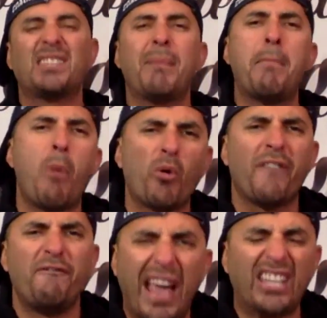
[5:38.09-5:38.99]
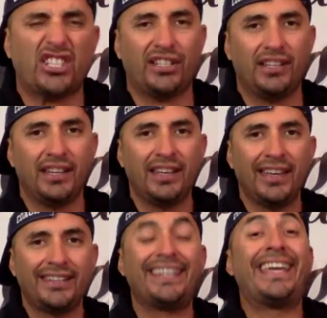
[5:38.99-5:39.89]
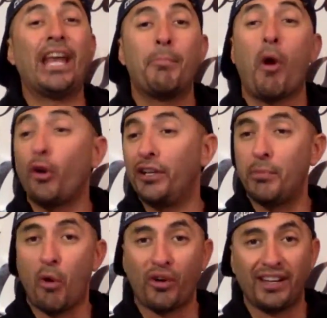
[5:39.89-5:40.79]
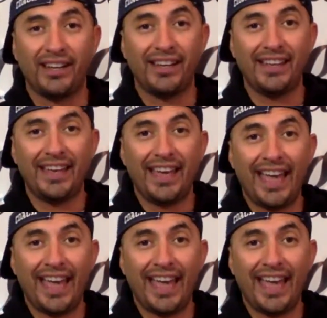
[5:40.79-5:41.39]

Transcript: It's my motivation to get up early in the morning.